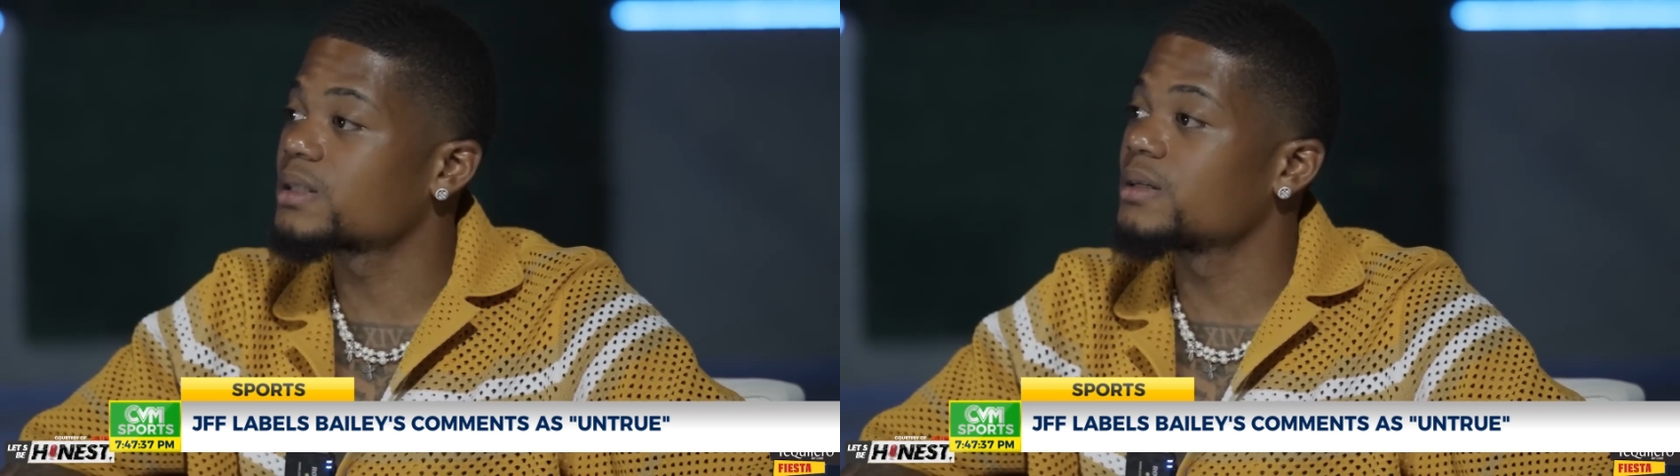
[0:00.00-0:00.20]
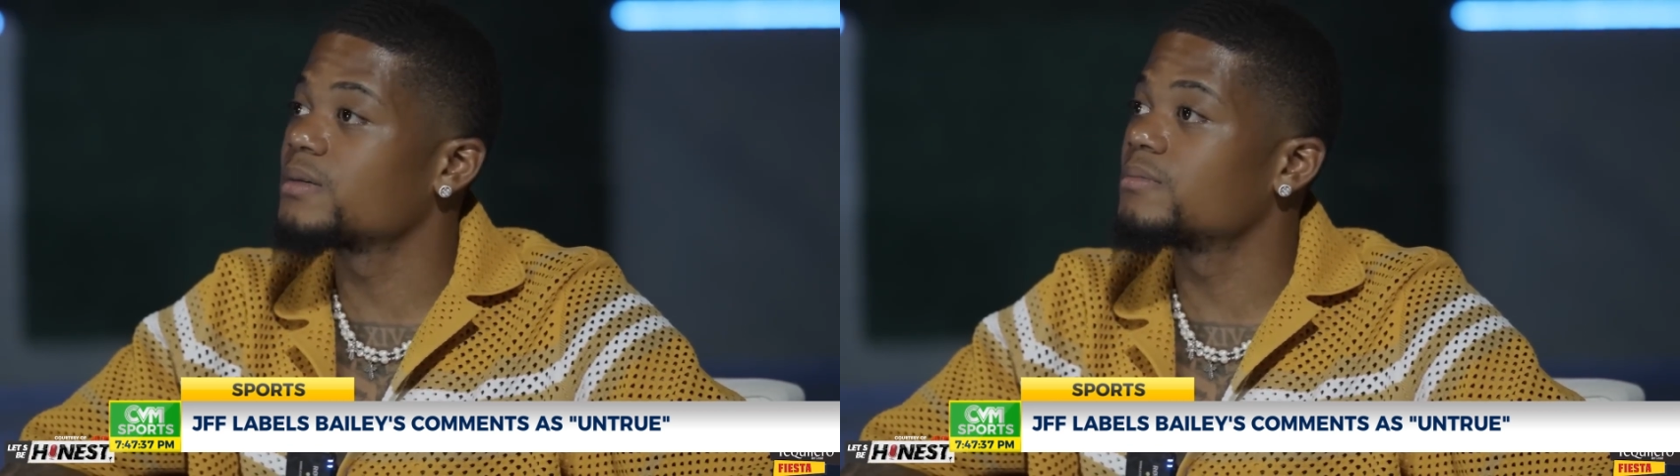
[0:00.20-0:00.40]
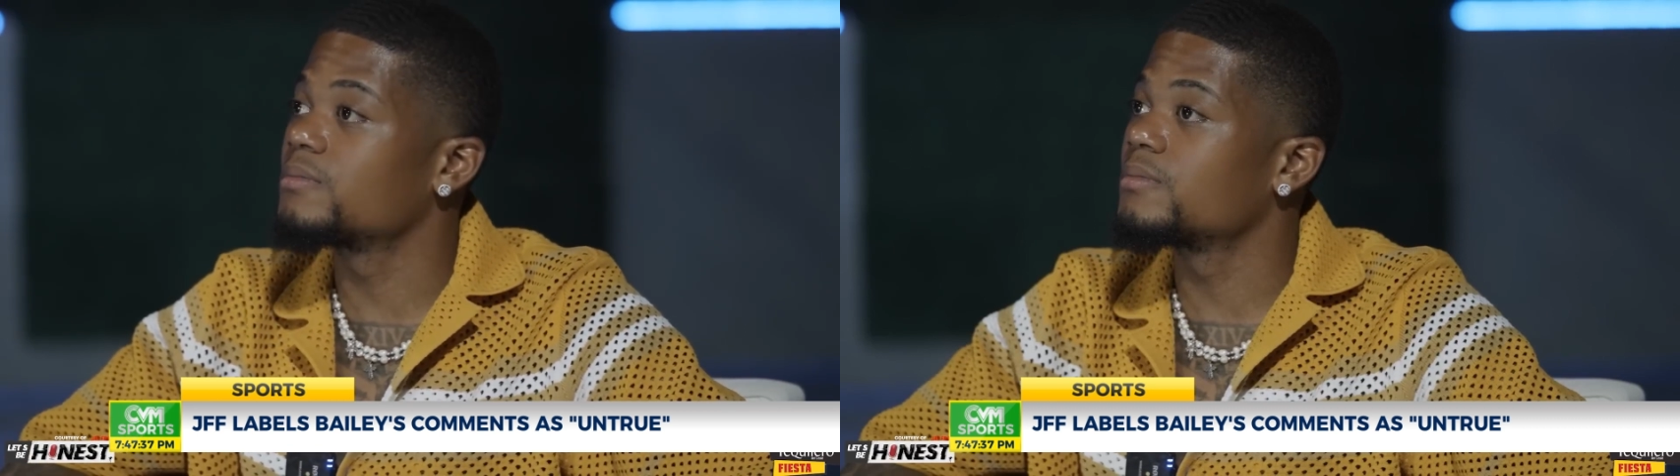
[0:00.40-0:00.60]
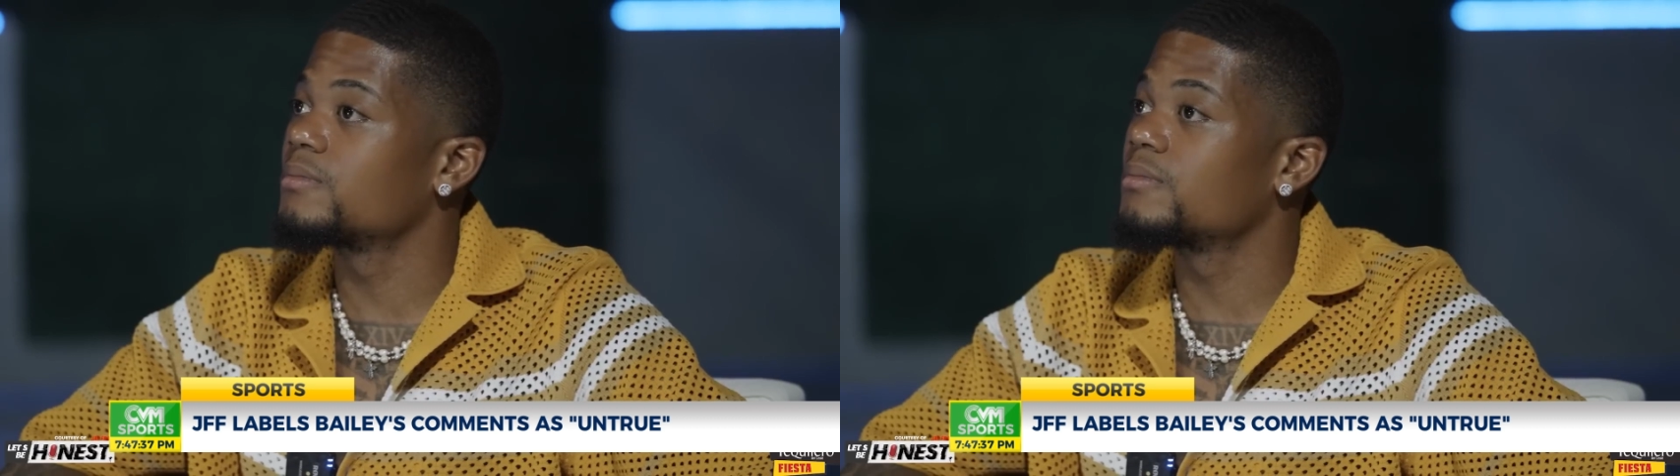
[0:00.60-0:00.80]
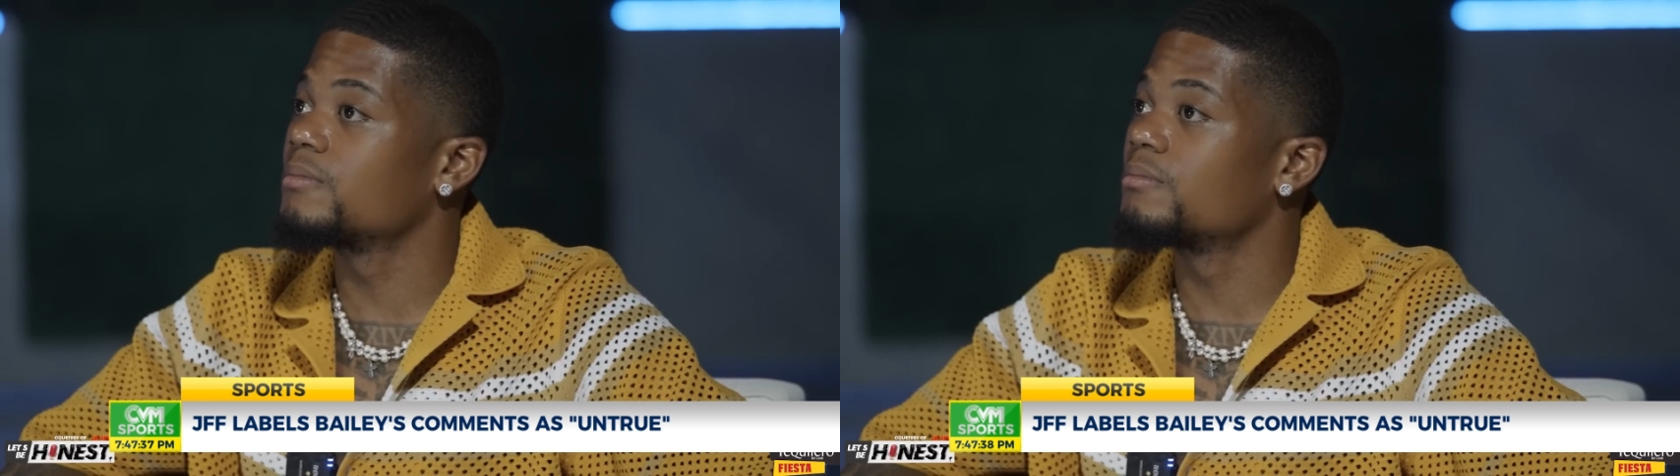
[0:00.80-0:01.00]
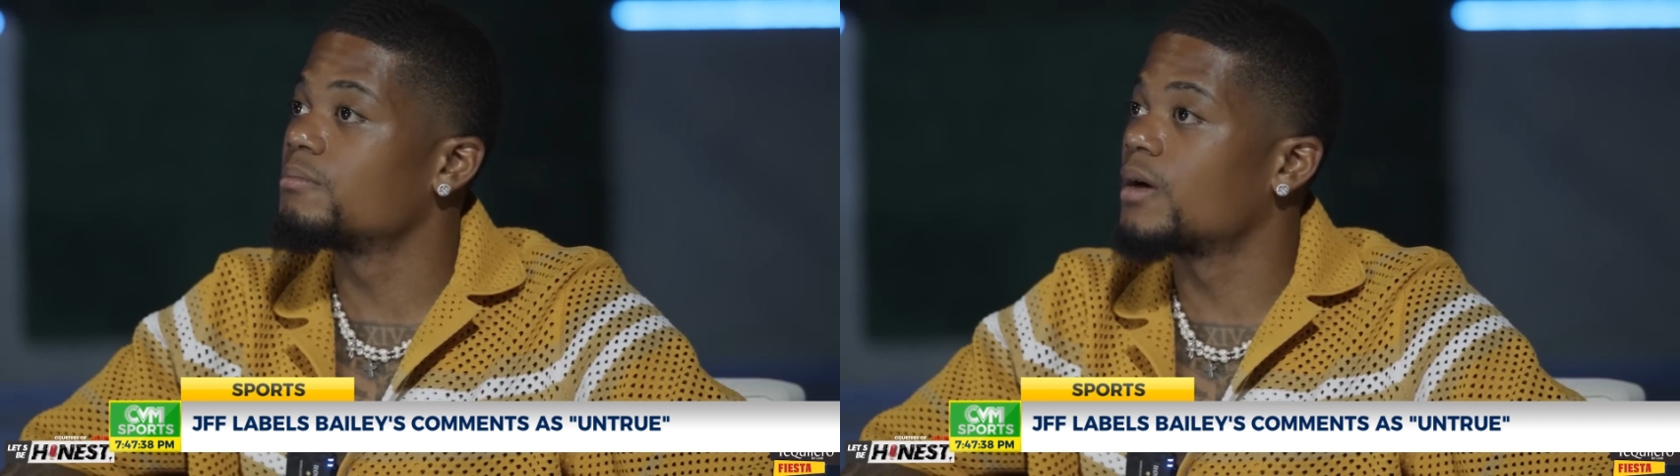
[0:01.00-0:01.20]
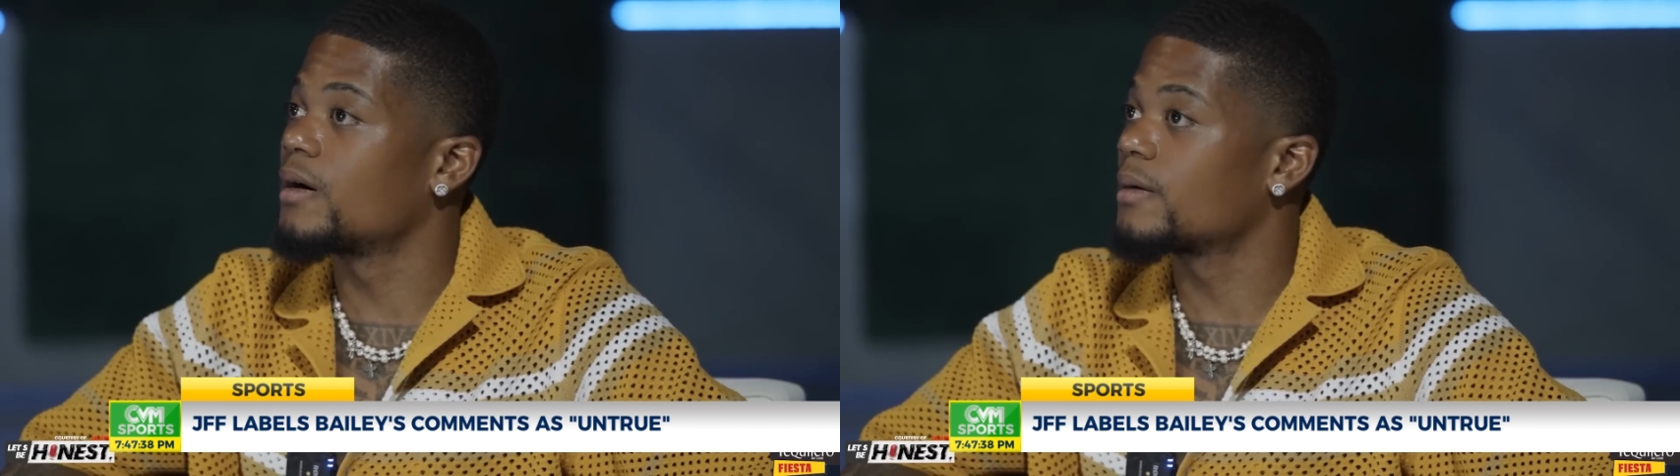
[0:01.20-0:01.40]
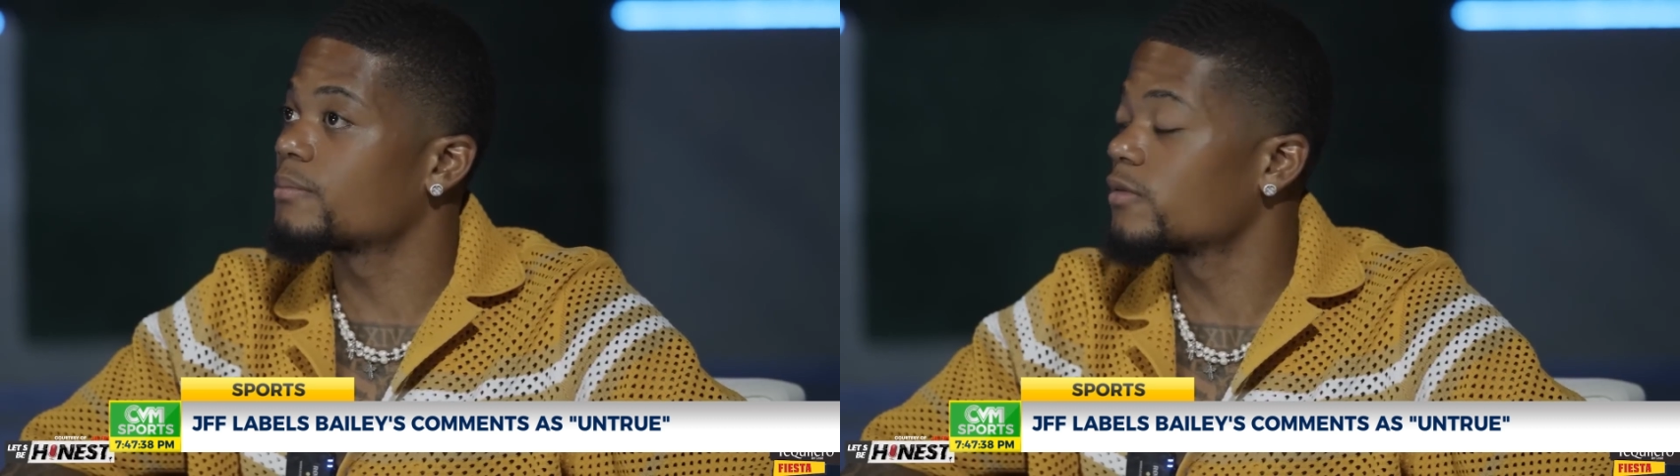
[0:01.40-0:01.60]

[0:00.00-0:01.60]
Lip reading: gear were lacking